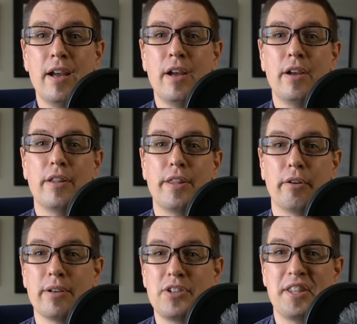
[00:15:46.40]
there
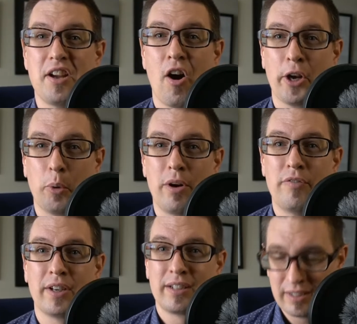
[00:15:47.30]
is the
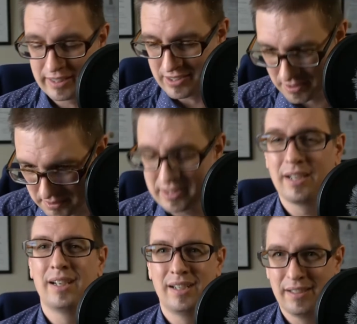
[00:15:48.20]
honorific,
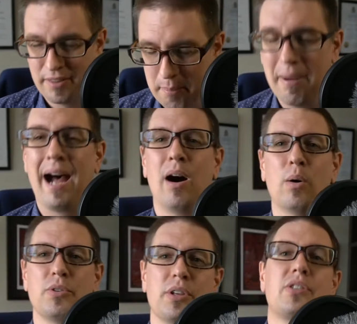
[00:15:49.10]
the
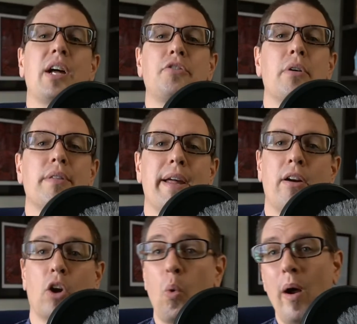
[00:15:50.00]
bows, etc., that are
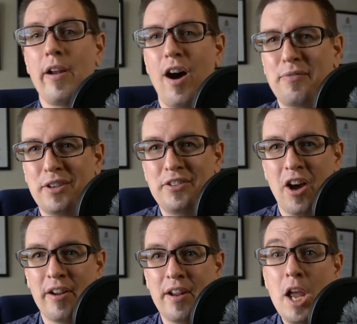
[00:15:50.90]
quite often
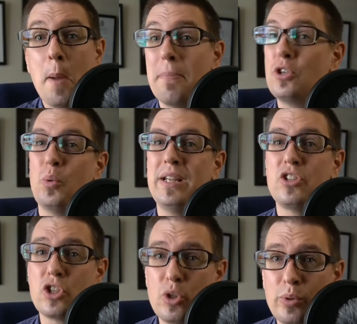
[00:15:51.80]
done between
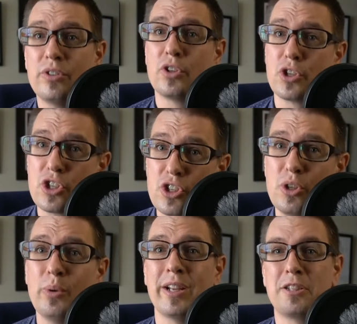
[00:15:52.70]
student to
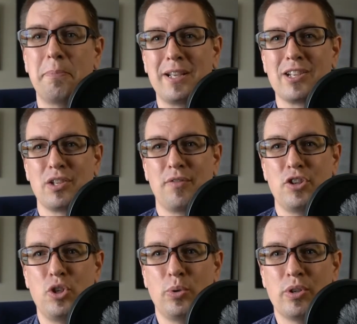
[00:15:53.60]
student because of the
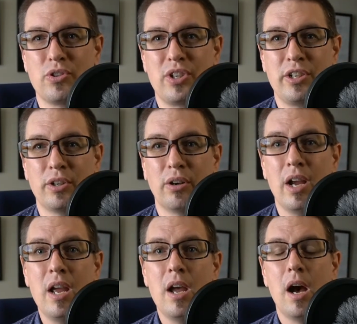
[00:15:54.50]
junior senior
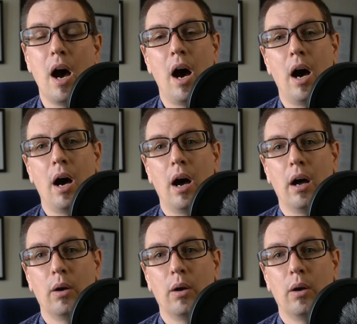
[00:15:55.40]
uh,